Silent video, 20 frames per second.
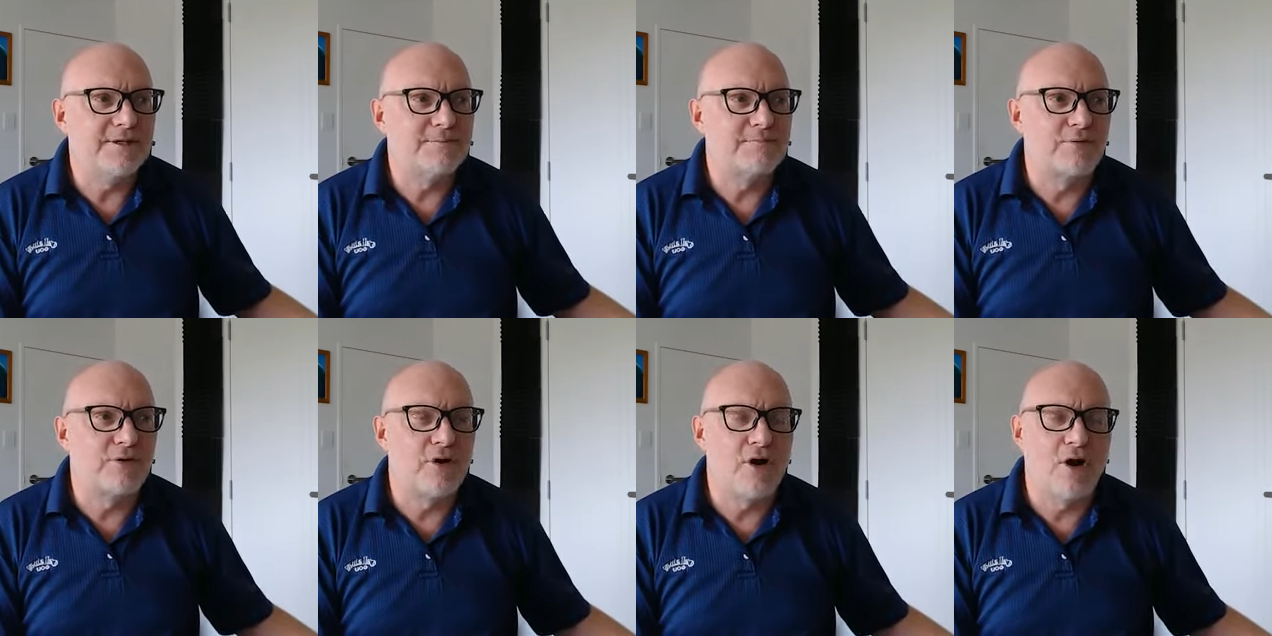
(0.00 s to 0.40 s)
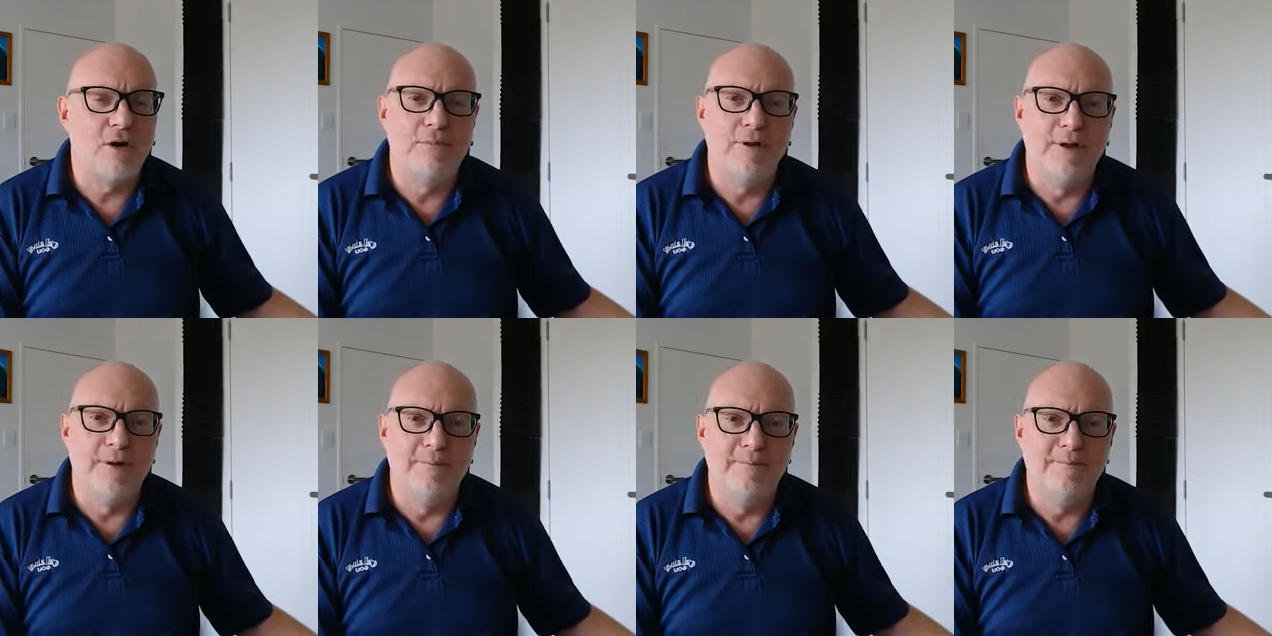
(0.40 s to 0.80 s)

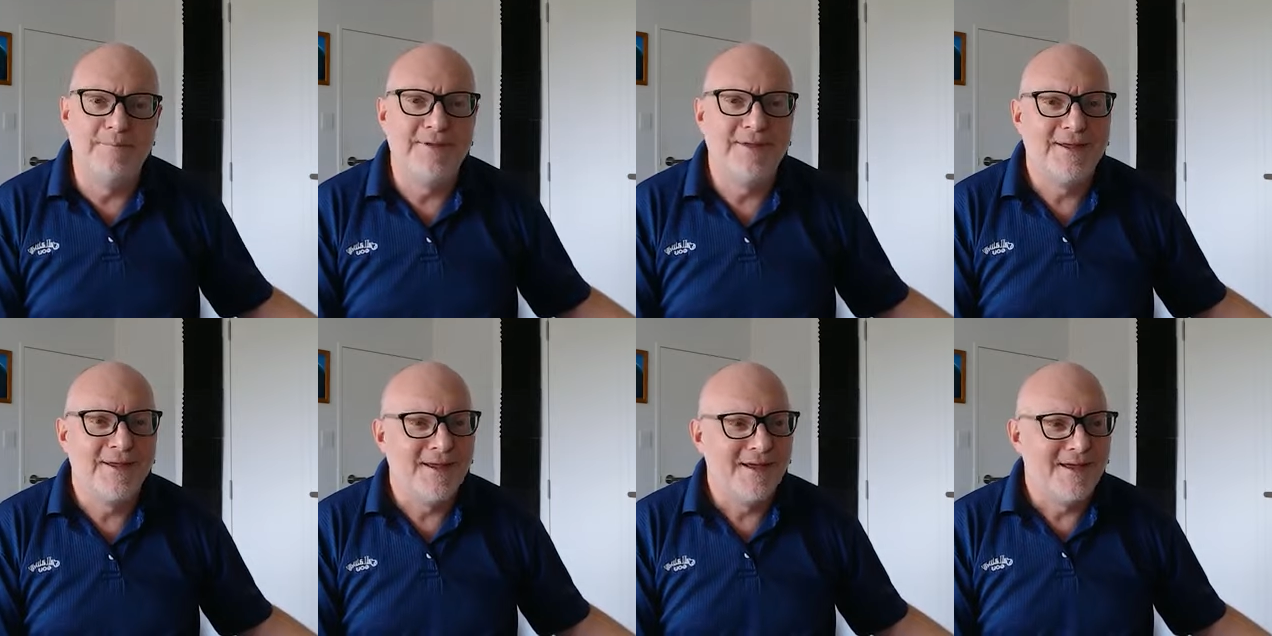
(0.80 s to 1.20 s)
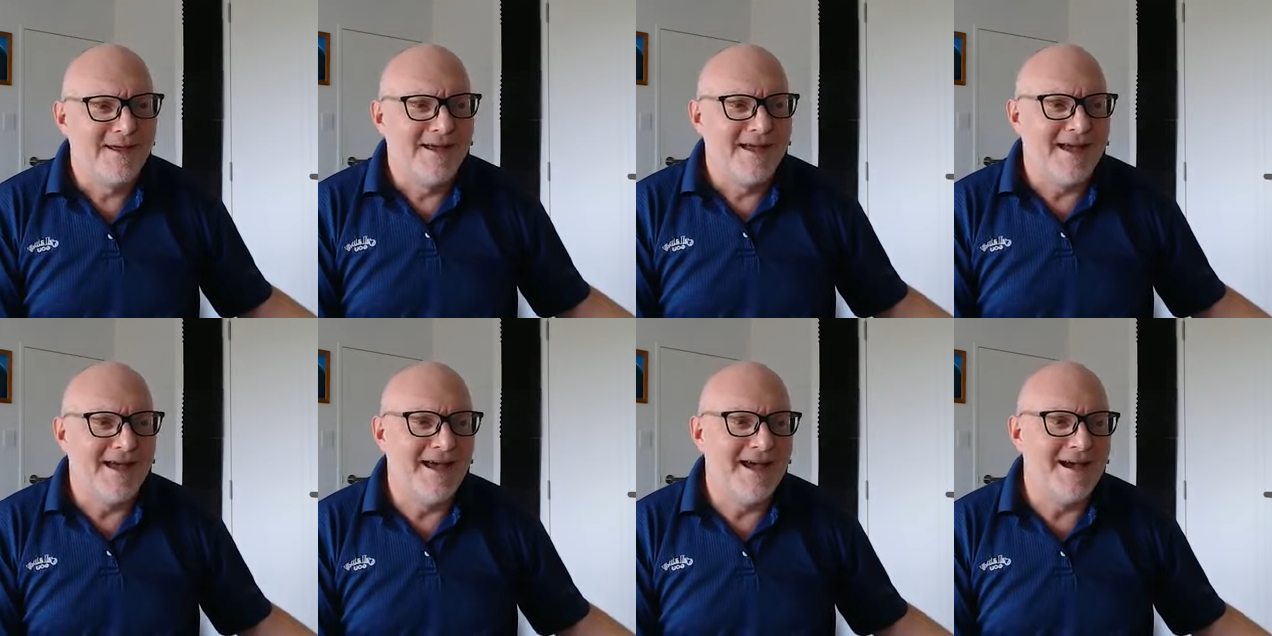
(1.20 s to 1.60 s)
problem
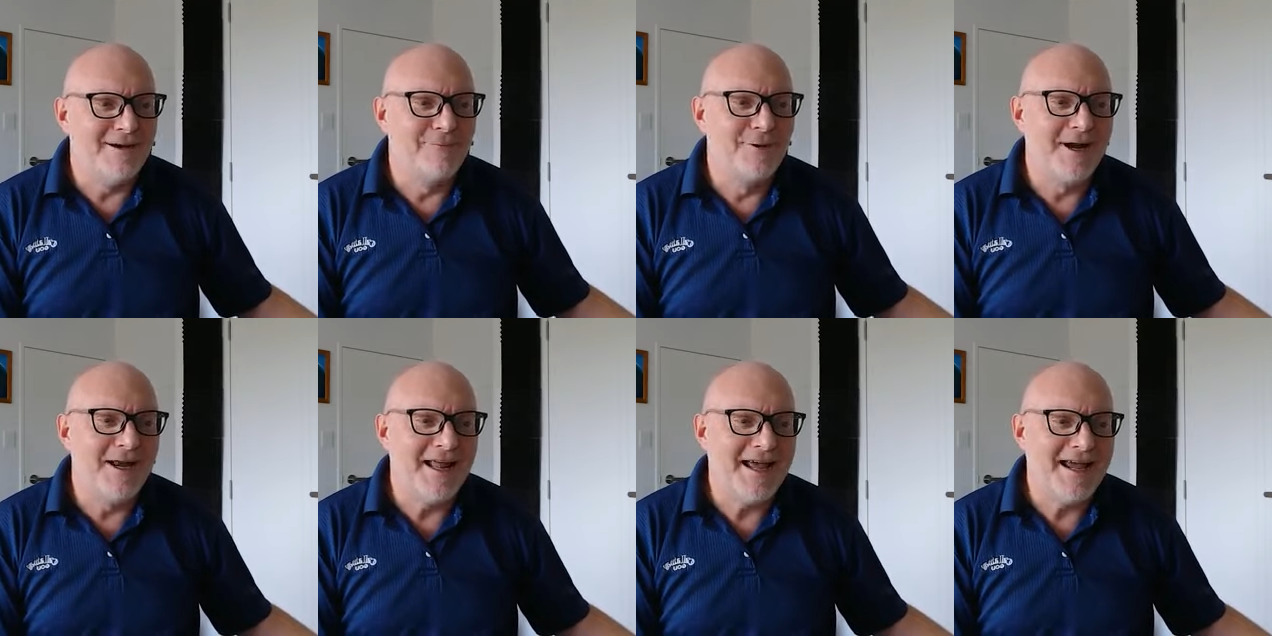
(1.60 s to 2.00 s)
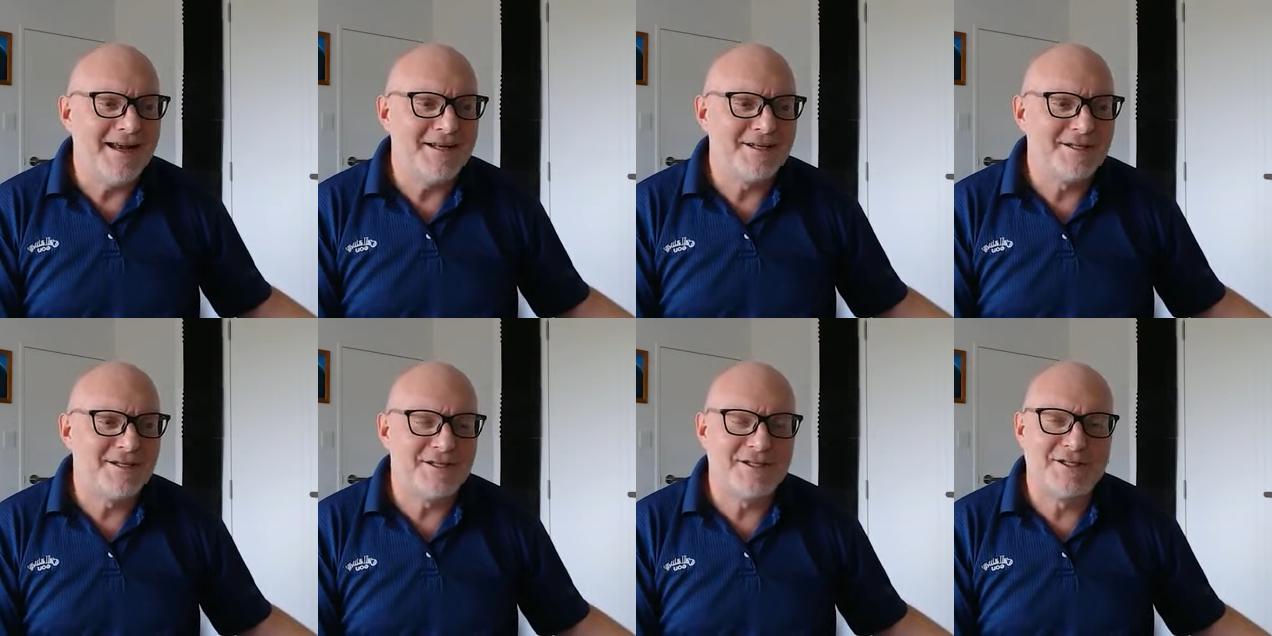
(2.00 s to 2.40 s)

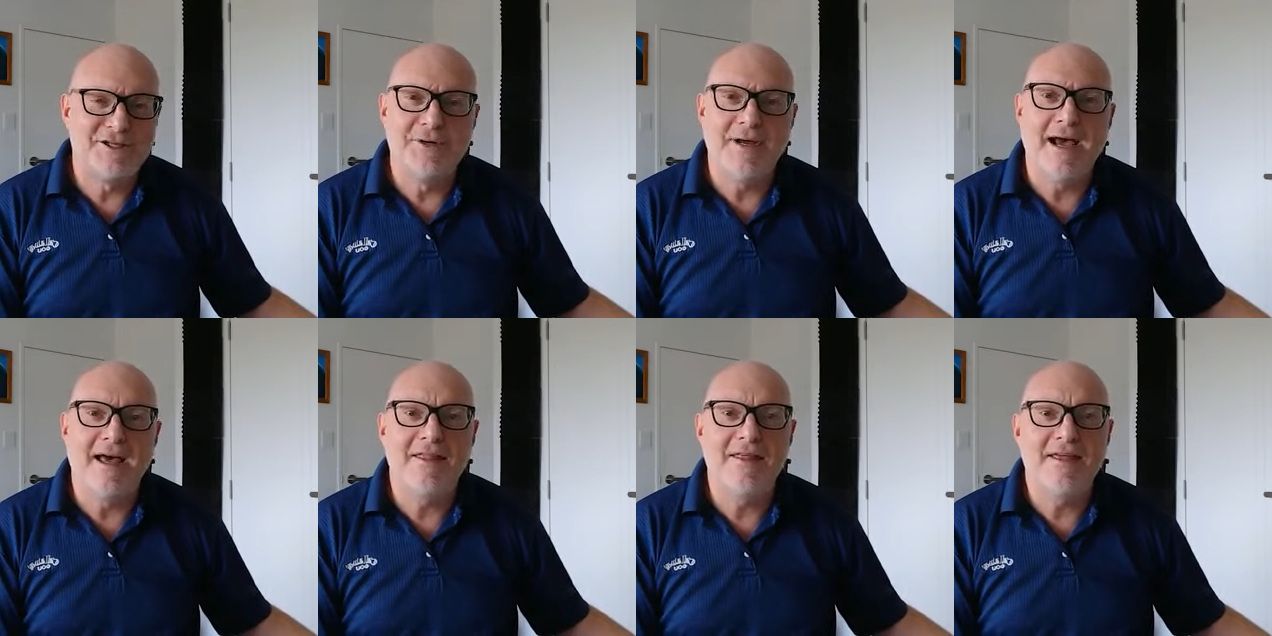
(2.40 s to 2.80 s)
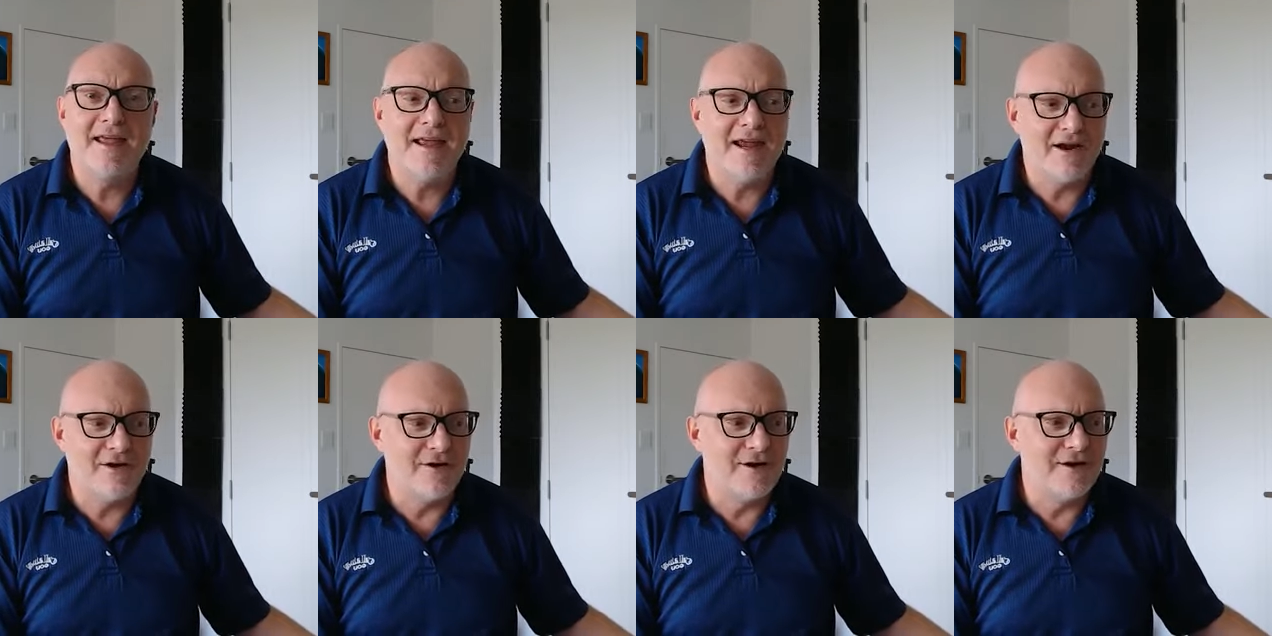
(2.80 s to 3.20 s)
relates to other
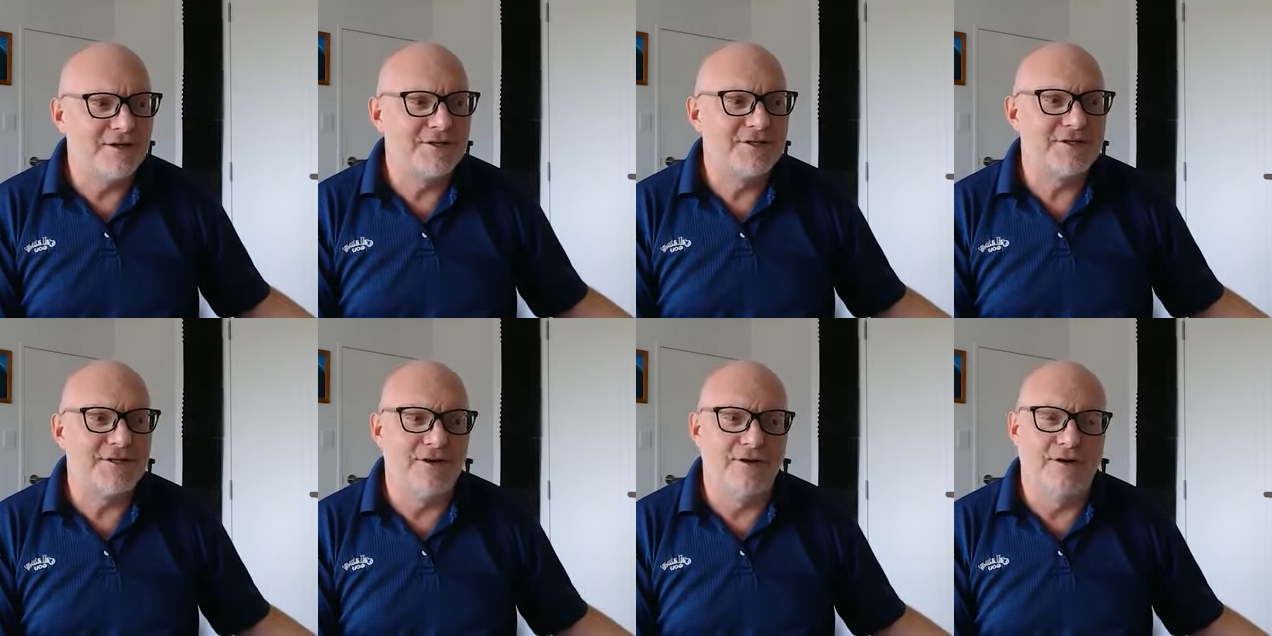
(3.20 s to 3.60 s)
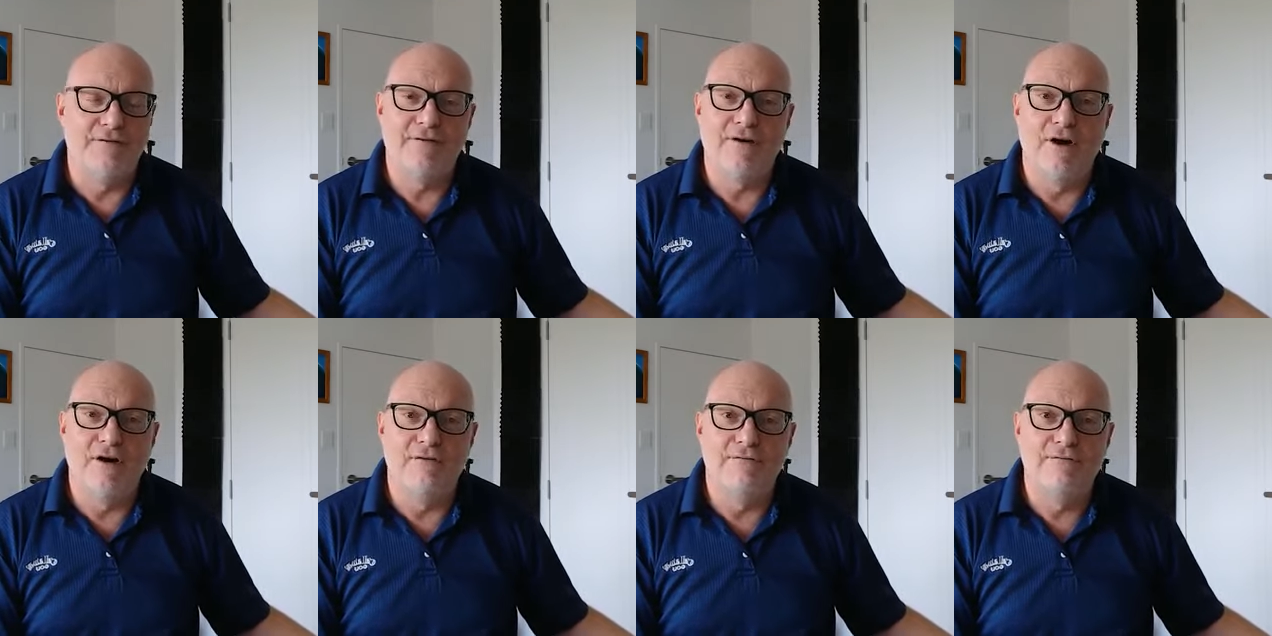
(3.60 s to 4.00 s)
areas
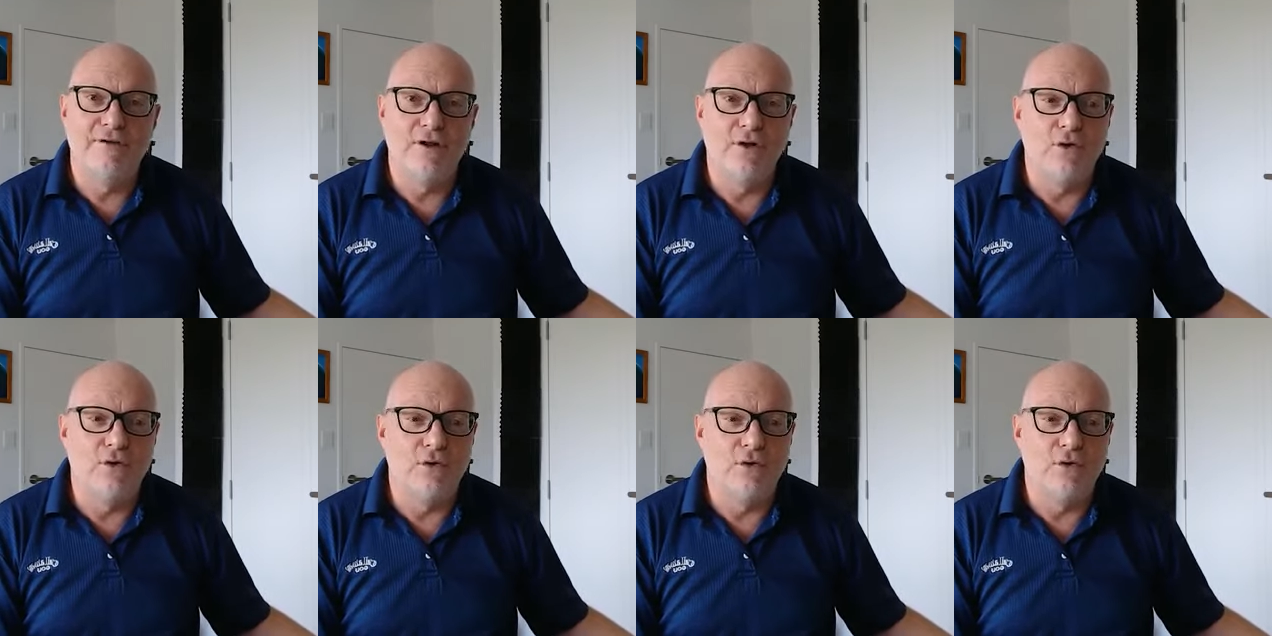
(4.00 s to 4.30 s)
of the law